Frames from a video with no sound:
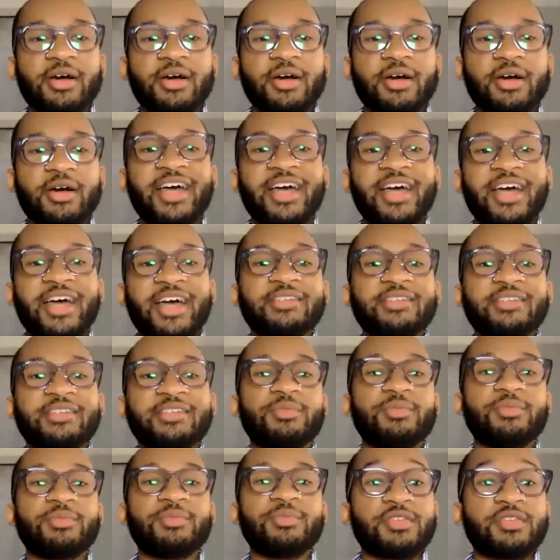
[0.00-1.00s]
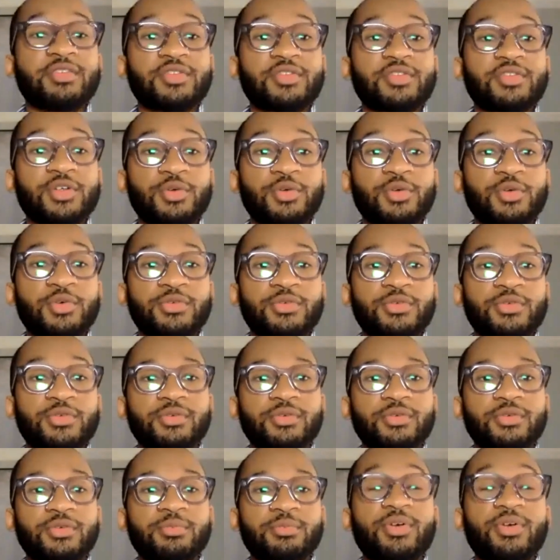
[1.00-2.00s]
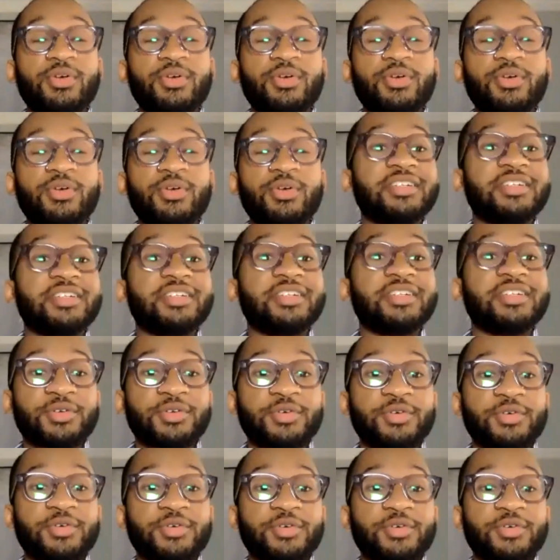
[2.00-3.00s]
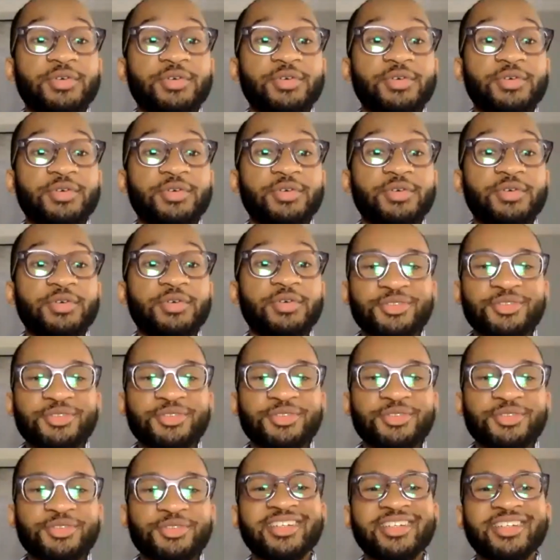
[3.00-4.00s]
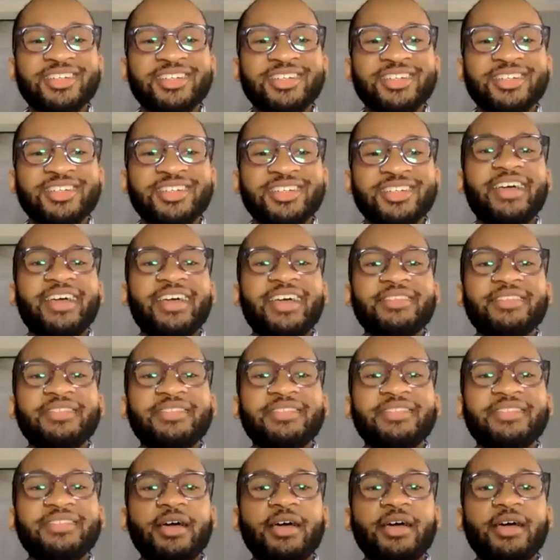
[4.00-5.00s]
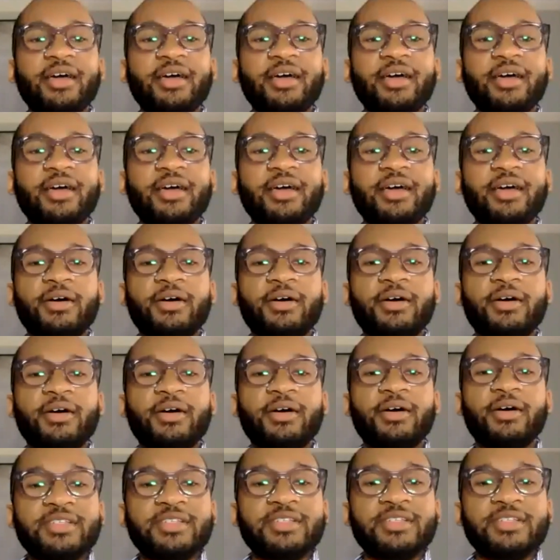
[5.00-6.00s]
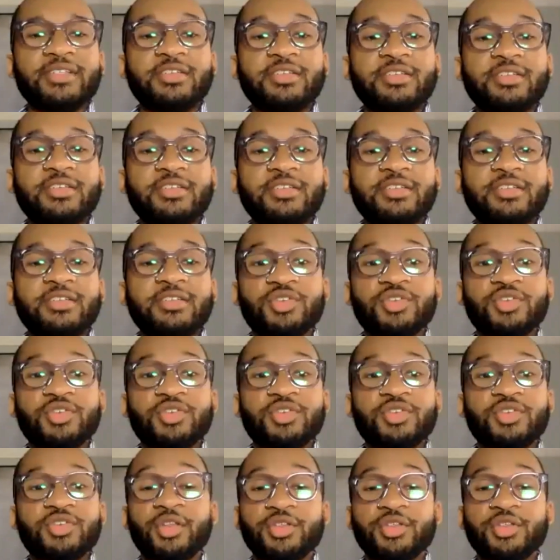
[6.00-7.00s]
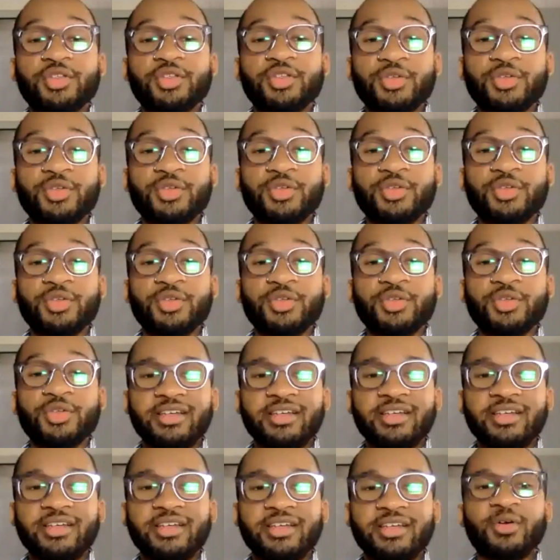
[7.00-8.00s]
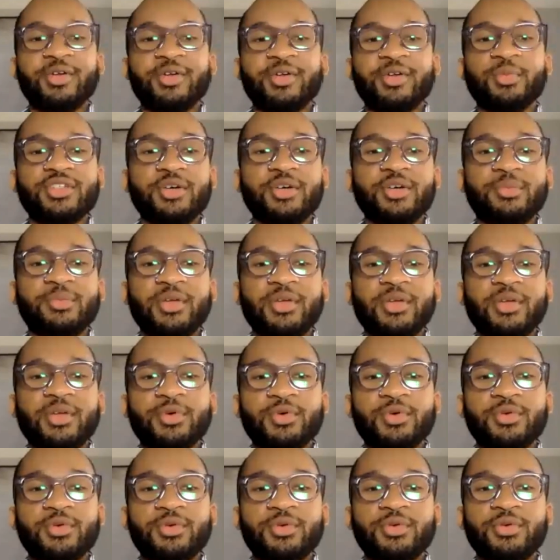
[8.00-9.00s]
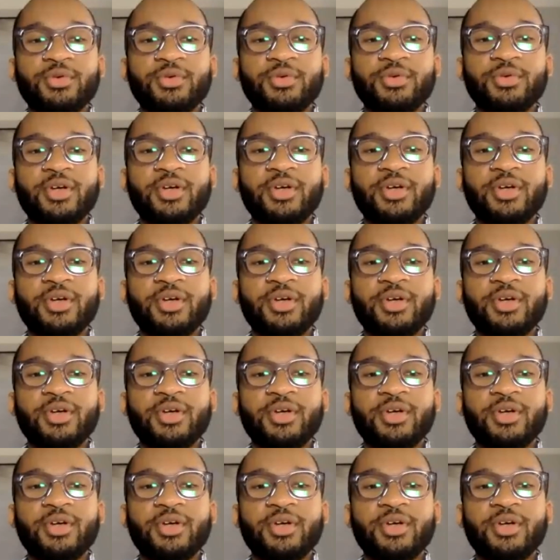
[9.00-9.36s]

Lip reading: like presence of police in schools, excuse me, and the absence of administrators during the school day. There were numerous young people who